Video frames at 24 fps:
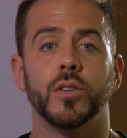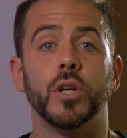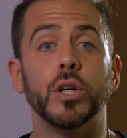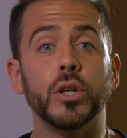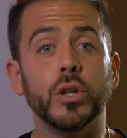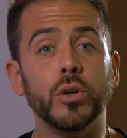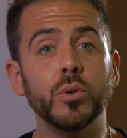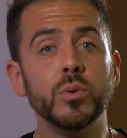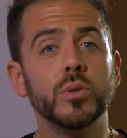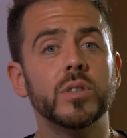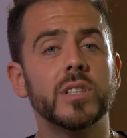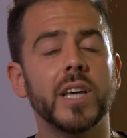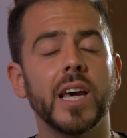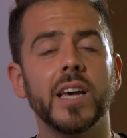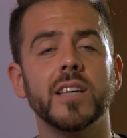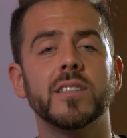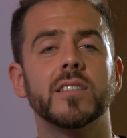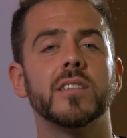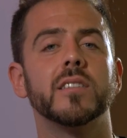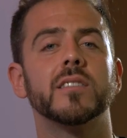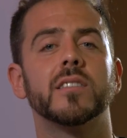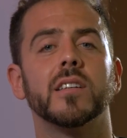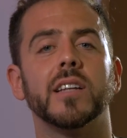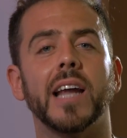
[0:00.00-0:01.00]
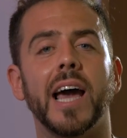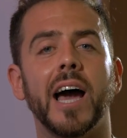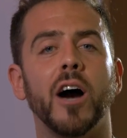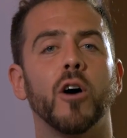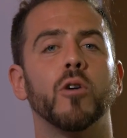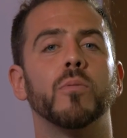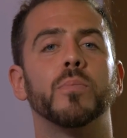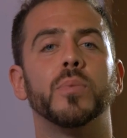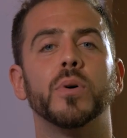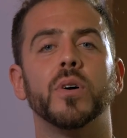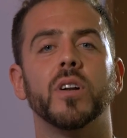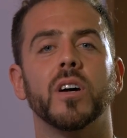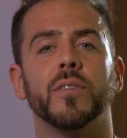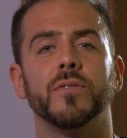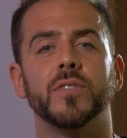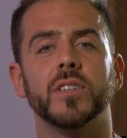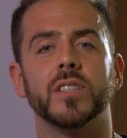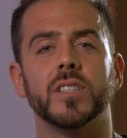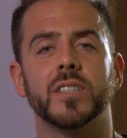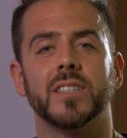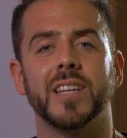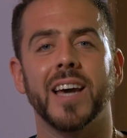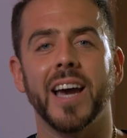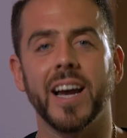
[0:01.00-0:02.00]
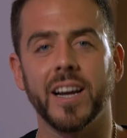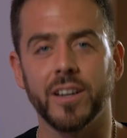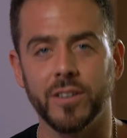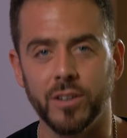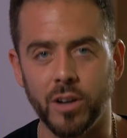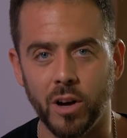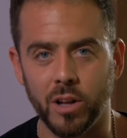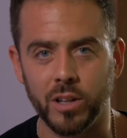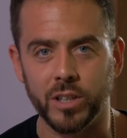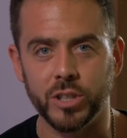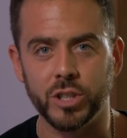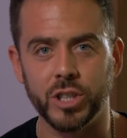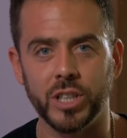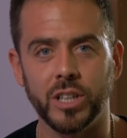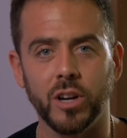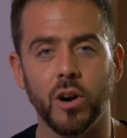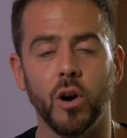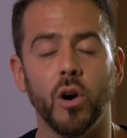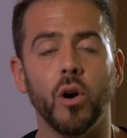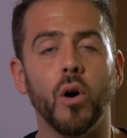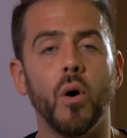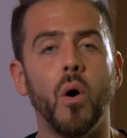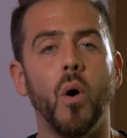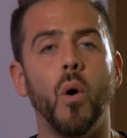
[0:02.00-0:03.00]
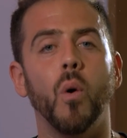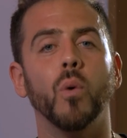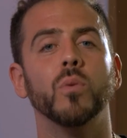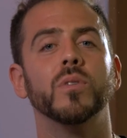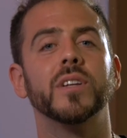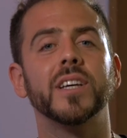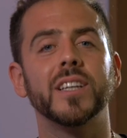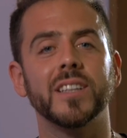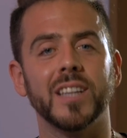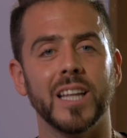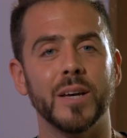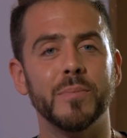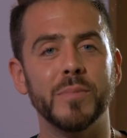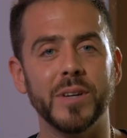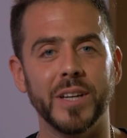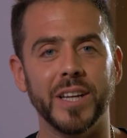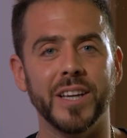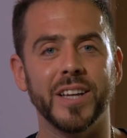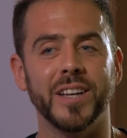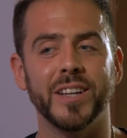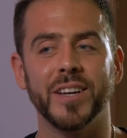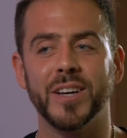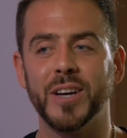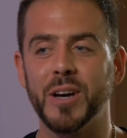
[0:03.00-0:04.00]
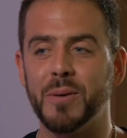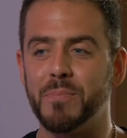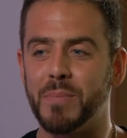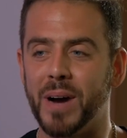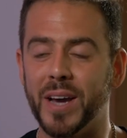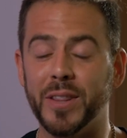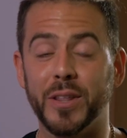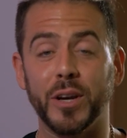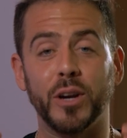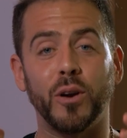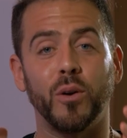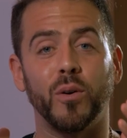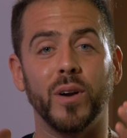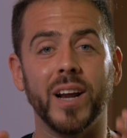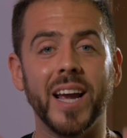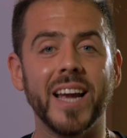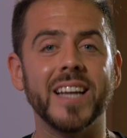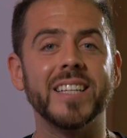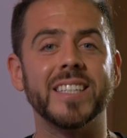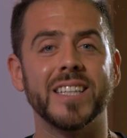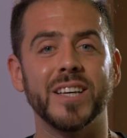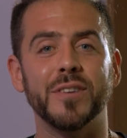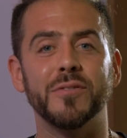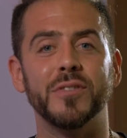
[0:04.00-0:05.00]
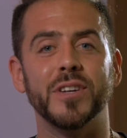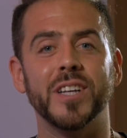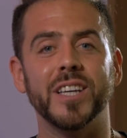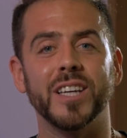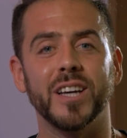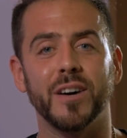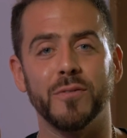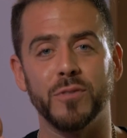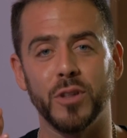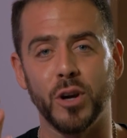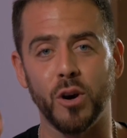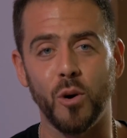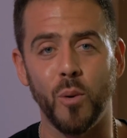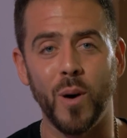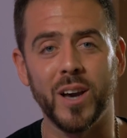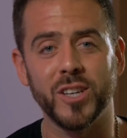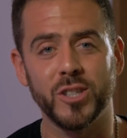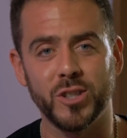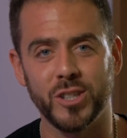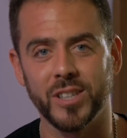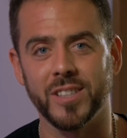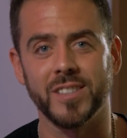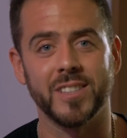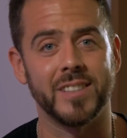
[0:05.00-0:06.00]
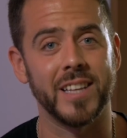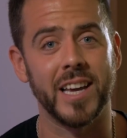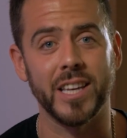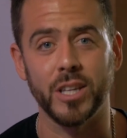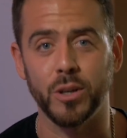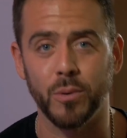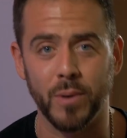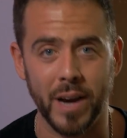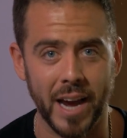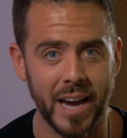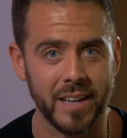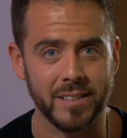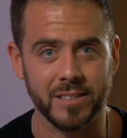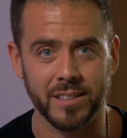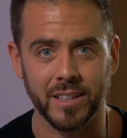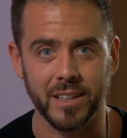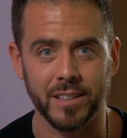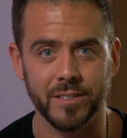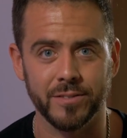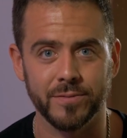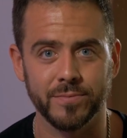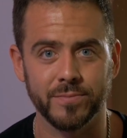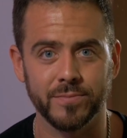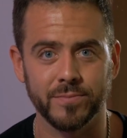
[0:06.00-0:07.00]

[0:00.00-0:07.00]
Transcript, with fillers: The use cases and output of this technology are only limited by the creativity of the questions that you ask it.